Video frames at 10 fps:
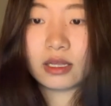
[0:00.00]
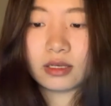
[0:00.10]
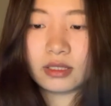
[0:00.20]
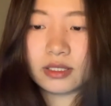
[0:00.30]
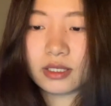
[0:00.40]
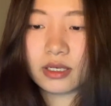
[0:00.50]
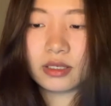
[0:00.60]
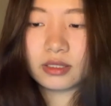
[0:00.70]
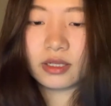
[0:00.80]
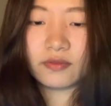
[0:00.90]
a
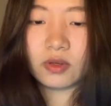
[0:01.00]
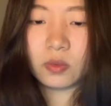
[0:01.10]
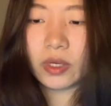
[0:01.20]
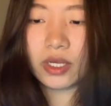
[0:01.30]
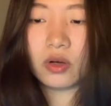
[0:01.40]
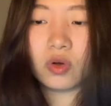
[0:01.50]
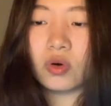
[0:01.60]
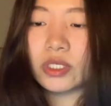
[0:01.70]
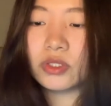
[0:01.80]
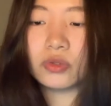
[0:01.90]
discursive way,
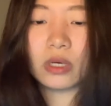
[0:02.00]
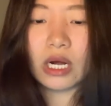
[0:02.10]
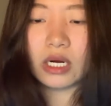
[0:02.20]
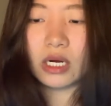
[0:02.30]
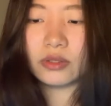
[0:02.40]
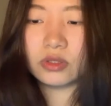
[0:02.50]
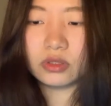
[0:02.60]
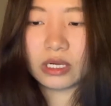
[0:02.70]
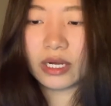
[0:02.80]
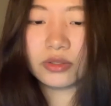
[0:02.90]
according to
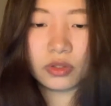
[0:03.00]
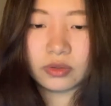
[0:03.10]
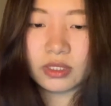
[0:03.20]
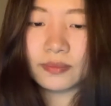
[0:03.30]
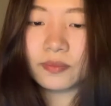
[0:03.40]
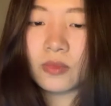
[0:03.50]
Arnold.